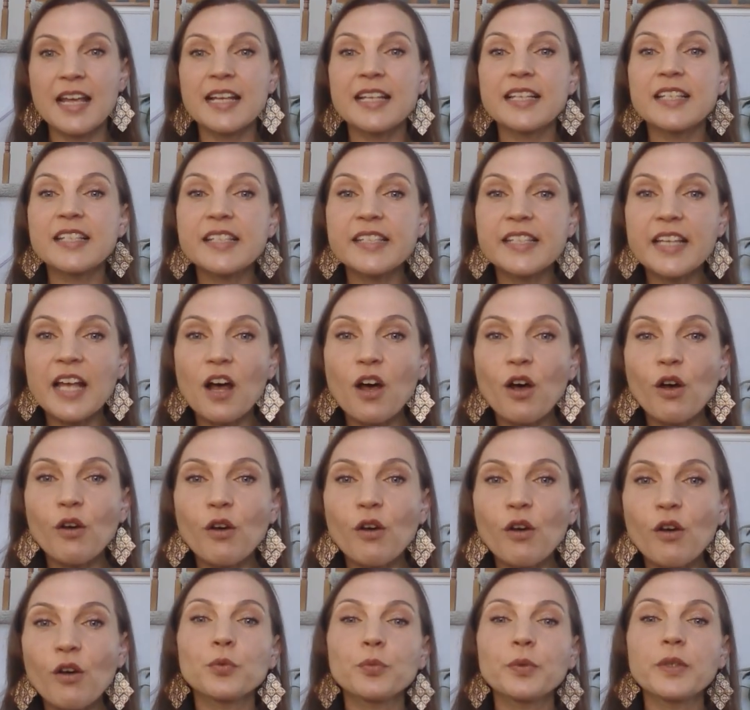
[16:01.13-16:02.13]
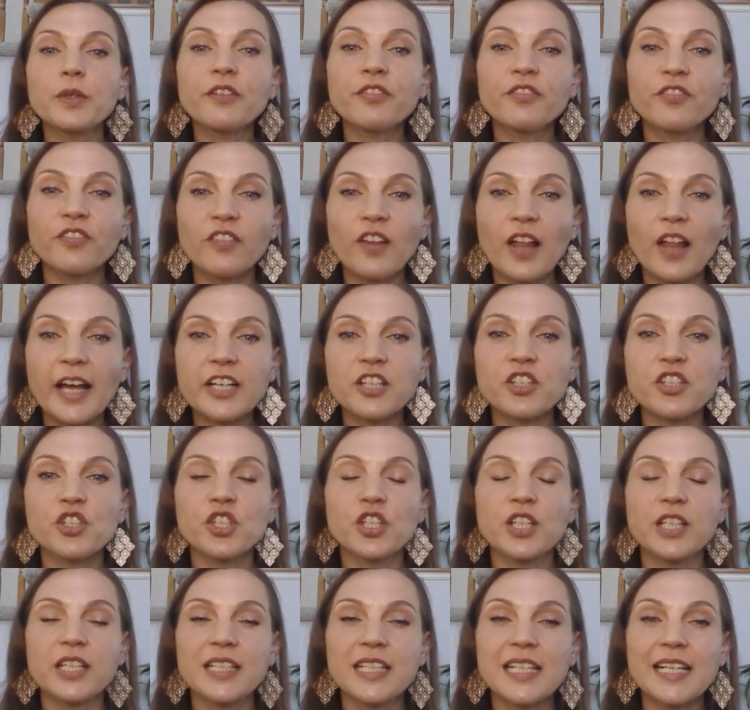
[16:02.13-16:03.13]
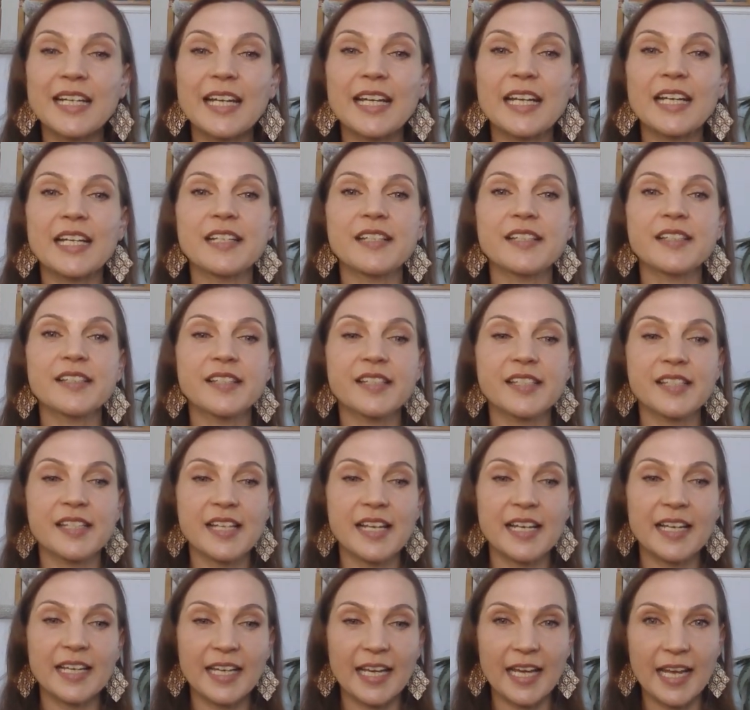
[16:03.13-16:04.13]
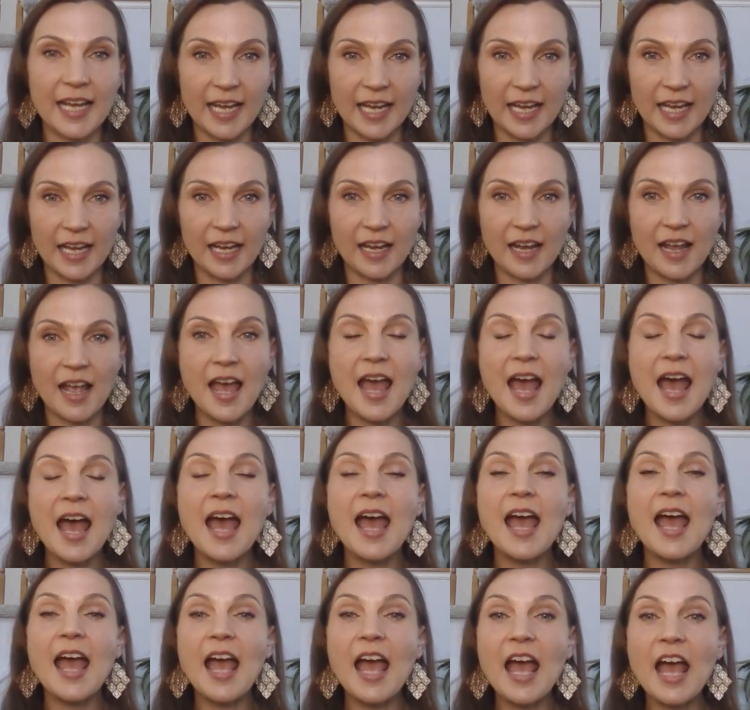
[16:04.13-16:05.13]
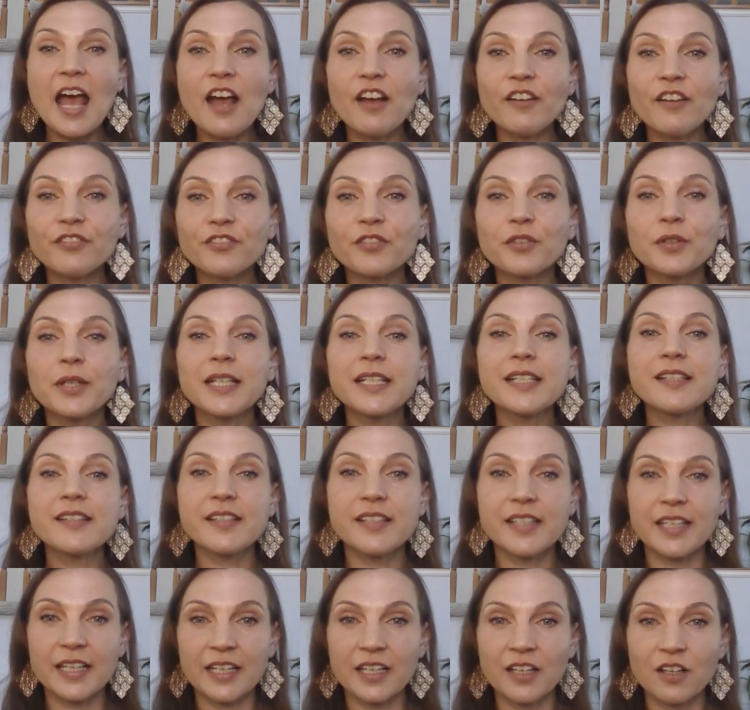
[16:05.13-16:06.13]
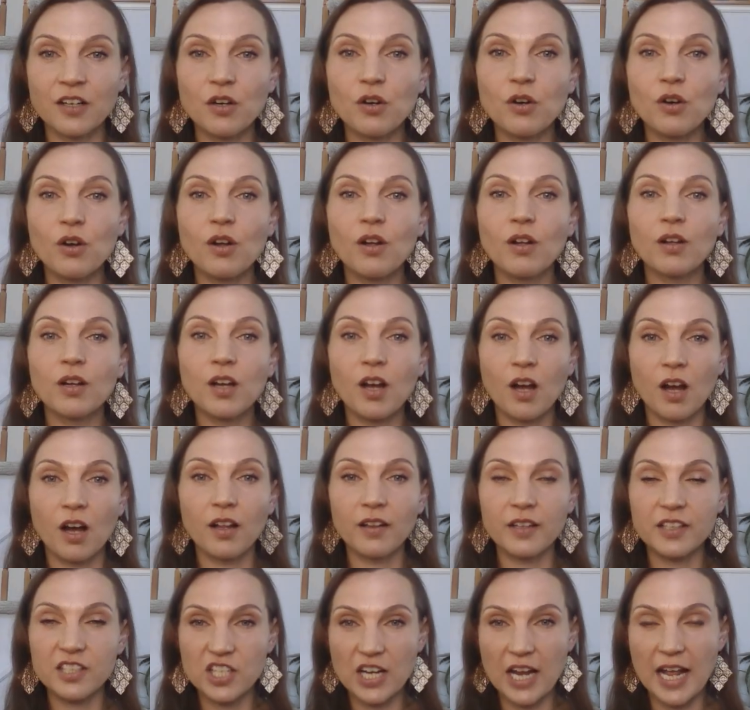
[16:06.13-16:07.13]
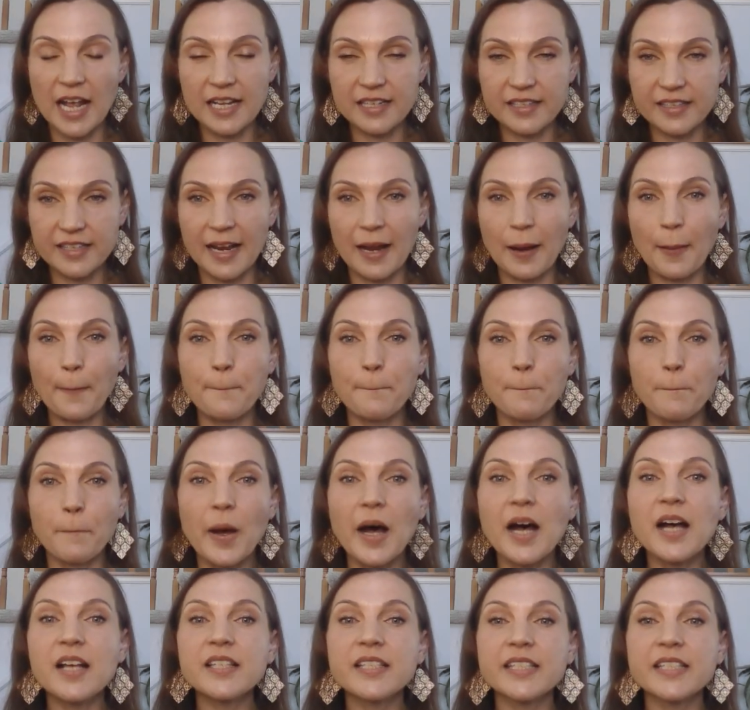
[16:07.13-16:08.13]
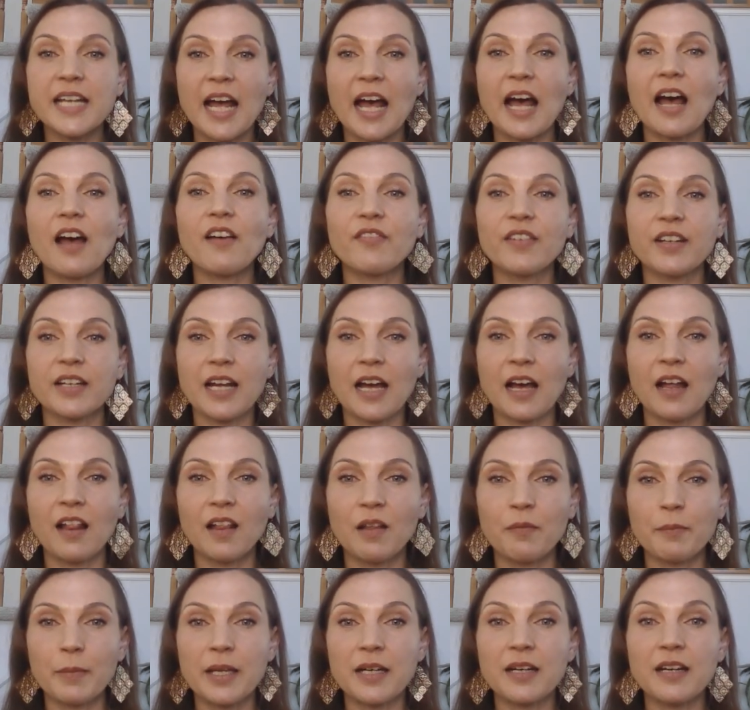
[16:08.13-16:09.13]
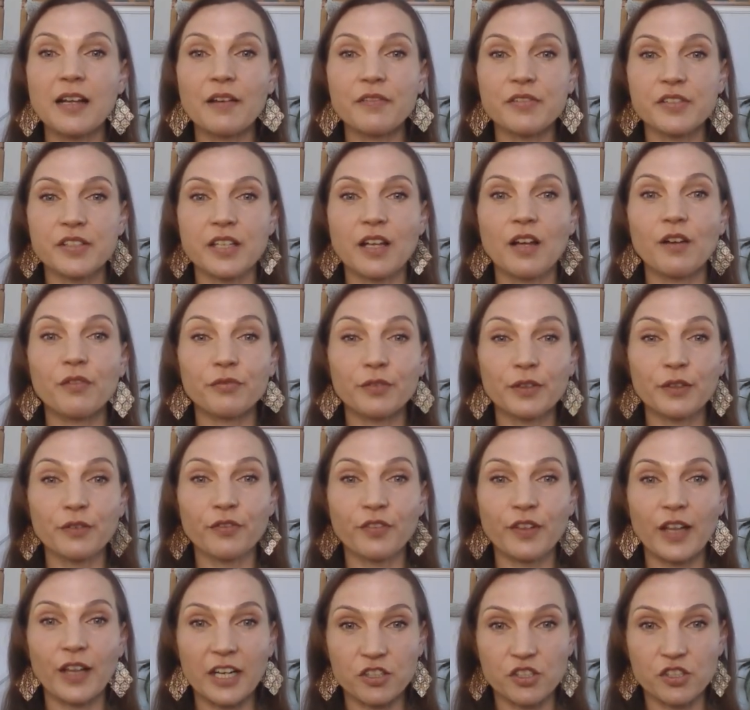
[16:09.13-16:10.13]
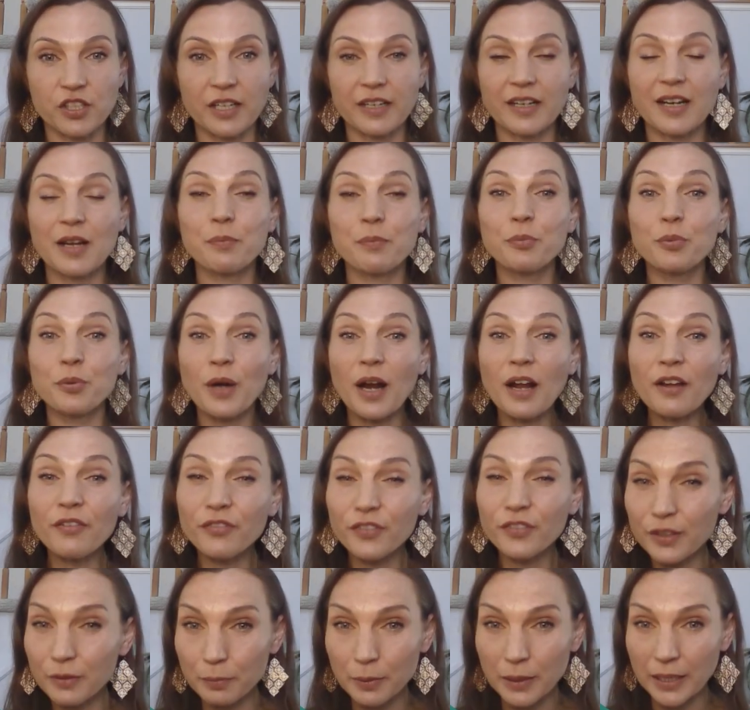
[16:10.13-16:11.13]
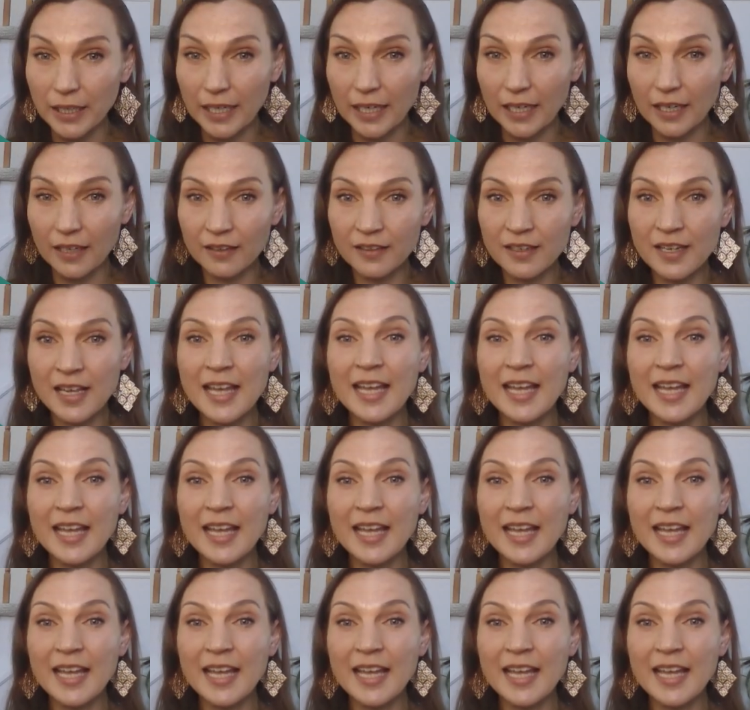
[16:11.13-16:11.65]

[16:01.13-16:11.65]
Self-reflection is key. Every single college essay must have an element of self-reflection, preferably